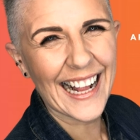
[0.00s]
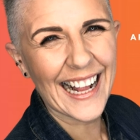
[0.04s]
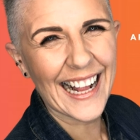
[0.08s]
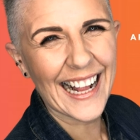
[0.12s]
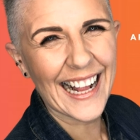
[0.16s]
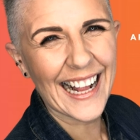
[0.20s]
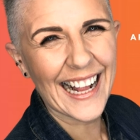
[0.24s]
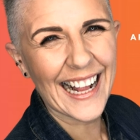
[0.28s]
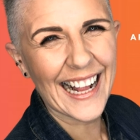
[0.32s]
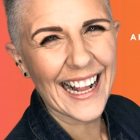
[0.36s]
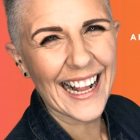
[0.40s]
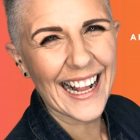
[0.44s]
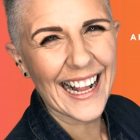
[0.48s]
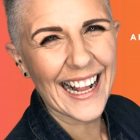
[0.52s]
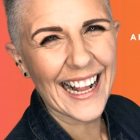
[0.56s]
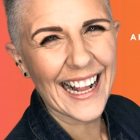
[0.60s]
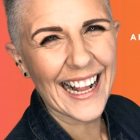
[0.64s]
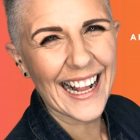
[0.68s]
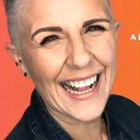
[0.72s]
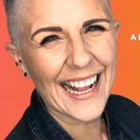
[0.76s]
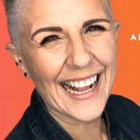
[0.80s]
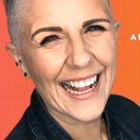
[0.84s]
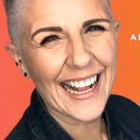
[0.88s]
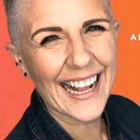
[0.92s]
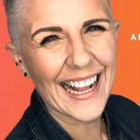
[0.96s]

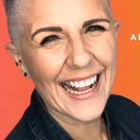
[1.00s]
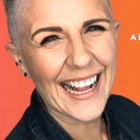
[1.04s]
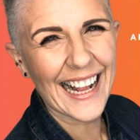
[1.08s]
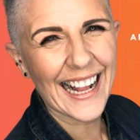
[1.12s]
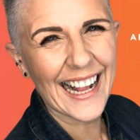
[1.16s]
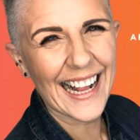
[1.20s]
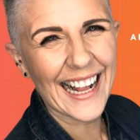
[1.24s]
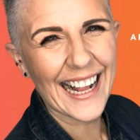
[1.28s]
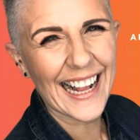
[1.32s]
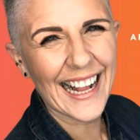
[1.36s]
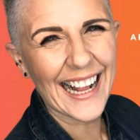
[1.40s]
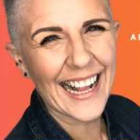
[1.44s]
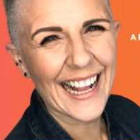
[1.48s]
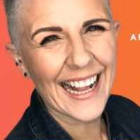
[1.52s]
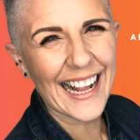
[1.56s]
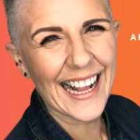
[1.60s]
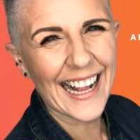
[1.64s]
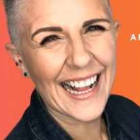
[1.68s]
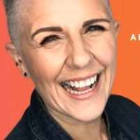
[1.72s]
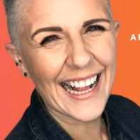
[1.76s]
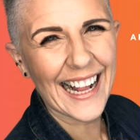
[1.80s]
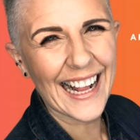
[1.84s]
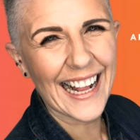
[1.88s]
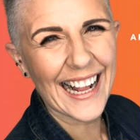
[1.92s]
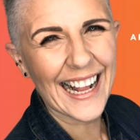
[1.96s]

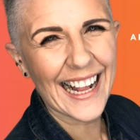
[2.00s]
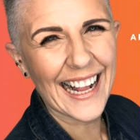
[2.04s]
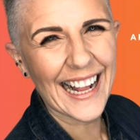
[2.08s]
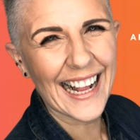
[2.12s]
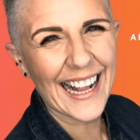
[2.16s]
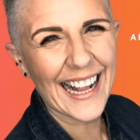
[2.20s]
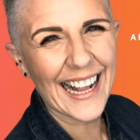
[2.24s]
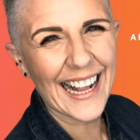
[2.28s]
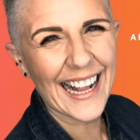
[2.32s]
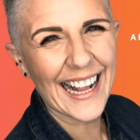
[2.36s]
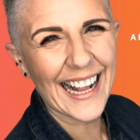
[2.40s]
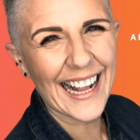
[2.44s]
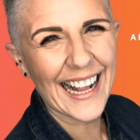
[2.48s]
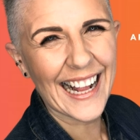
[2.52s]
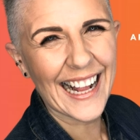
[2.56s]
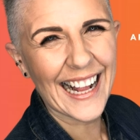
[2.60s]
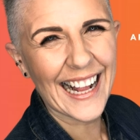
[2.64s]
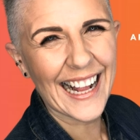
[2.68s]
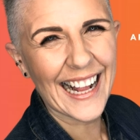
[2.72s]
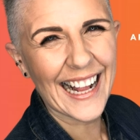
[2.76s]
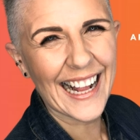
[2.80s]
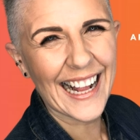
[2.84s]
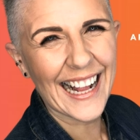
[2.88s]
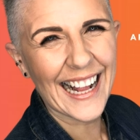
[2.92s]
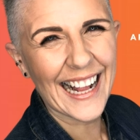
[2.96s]

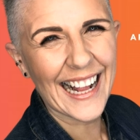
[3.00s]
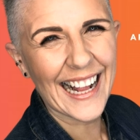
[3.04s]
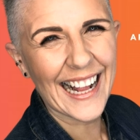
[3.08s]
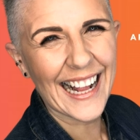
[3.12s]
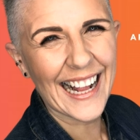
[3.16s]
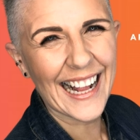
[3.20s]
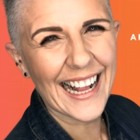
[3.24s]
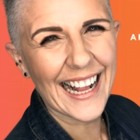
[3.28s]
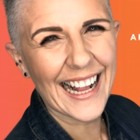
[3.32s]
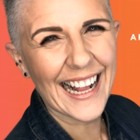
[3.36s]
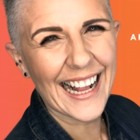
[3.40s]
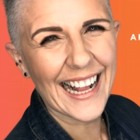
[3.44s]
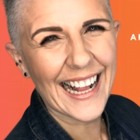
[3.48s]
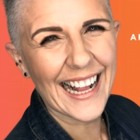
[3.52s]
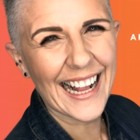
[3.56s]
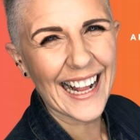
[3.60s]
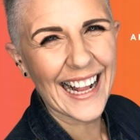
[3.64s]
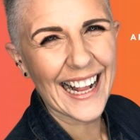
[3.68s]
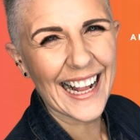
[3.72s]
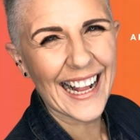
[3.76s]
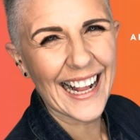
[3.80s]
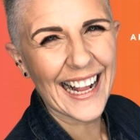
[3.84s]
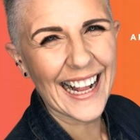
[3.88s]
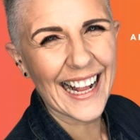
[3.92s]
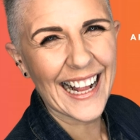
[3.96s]

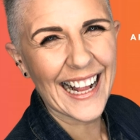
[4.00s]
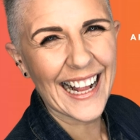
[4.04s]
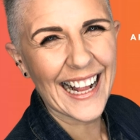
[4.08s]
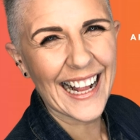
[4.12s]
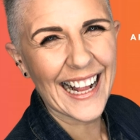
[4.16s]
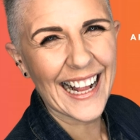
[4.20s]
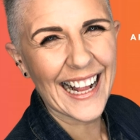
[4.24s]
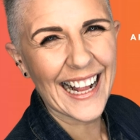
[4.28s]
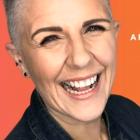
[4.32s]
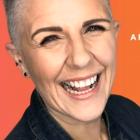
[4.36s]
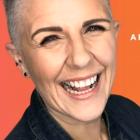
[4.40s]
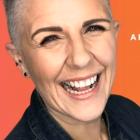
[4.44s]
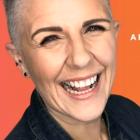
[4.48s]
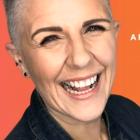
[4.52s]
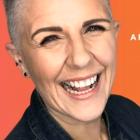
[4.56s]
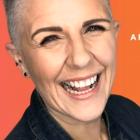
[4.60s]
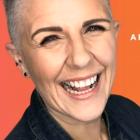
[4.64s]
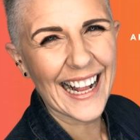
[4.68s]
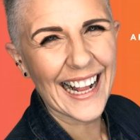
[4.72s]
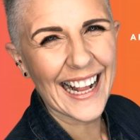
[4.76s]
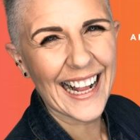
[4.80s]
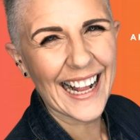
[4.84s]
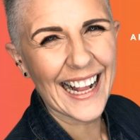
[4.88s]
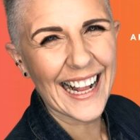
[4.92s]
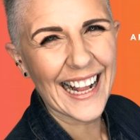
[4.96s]

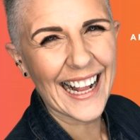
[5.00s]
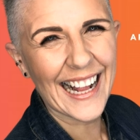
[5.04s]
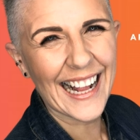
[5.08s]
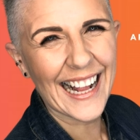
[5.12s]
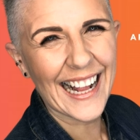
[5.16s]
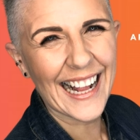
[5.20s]
The face doesn't move, so there is nothing to read.